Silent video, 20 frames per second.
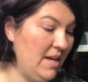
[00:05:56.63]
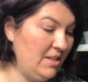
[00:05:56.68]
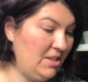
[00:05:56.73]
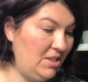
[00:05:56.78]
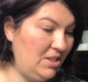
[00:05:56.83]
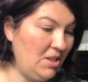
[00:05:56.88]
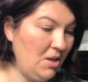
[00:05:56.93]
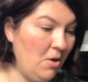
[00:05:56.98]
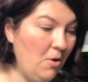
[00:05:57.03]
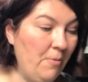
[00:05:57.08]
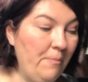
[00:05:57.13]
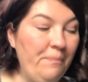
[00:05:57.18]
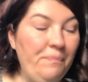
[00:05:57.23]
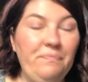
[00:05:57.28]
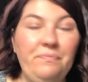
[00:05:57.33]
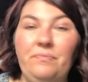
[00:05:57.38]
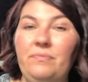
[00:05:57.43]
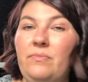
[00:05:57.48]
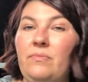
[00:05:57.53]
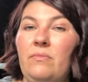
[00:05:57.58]
So,
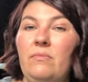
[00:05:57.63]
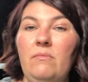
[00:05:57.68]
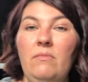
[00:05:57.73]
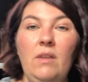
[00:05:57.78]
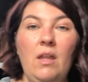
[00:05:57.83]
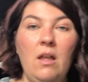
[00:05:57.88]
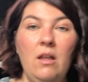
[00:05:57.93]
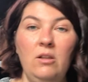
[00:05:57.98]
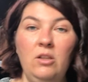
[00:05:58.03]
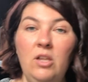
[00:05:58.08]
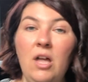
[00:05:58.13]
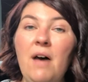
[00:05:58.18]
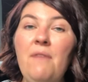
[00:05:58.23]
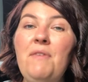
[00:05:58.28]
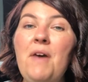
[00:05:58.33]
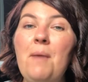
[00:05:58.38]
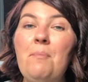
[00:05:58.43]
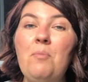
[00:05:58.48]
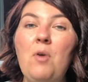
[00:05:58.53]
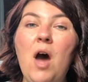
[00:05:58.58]
Love
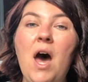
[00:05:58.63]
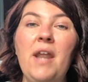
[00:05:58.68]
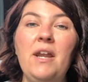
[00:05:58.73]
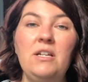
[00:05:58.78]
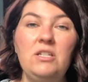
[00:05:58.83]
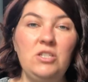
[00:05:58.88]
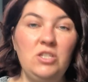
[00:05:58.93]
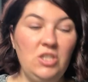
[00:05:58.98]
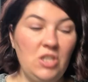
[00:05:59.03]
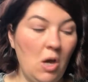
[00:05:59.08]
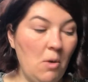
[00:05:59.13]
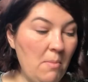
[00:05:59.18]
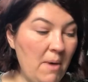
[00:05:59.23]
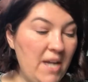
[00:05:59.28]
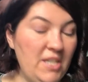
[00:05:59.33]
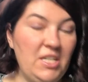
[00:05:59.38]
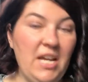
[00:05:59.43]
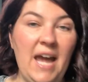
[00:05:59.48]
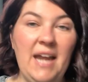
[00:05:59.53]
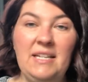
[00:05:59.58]
that product so
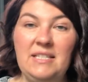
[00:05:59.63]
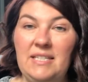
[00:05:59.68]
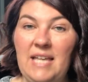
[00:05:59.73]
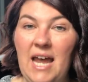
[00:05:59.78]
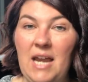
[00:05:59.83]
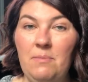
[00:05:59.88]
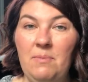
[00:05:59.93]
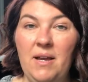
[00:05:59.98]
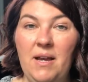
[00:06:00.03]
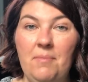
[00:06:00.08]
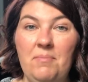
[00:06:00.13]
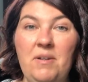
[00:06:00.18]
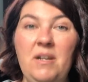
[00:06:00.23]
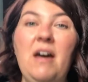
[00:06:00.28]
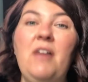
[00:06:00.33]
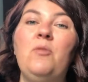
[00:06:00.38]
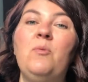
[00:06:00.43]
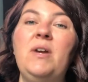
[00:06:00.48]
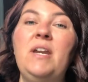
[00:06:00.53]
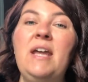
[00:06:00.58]
much, I decided to pick up
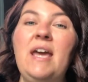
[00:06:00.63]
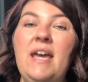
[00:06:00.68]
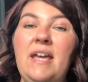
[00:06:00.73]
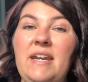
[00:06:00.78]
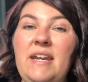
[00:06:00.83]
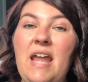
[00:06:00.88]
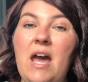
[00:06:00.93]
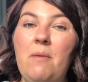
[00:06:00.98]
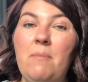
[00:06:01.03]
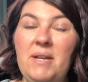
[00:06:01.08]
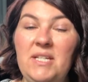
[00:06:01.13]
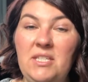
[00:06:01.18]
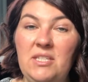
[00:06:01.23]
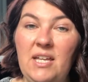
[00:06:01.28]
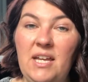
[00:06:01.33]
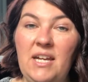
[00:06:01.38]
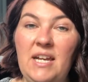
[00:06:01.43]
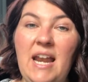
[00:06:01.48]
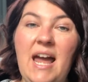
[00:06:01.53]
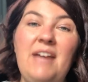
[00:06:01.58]
another one. Now my
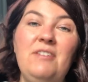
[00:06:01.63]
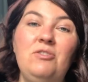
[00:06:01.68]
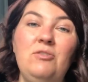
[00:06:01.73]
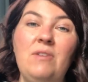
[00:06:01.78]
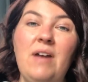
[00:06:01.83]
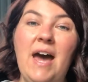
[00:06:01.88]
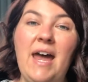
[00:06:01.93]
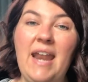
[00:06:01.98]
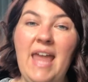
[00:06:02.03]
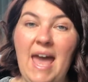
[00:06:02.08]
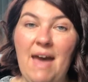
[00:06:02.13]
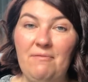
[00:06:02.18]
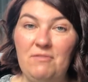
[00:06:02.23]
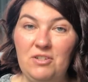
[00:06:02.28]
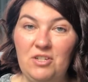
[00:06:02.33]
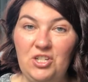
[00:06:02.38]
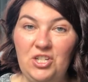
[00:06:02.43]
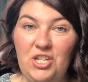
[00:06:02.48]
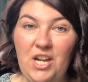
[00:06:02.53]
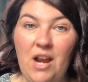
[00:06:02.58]
son and I do not have
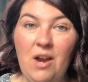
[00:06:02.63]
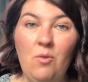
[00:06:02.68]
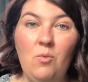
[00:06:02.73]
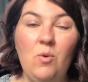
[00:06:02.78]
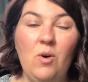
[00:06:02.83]
to share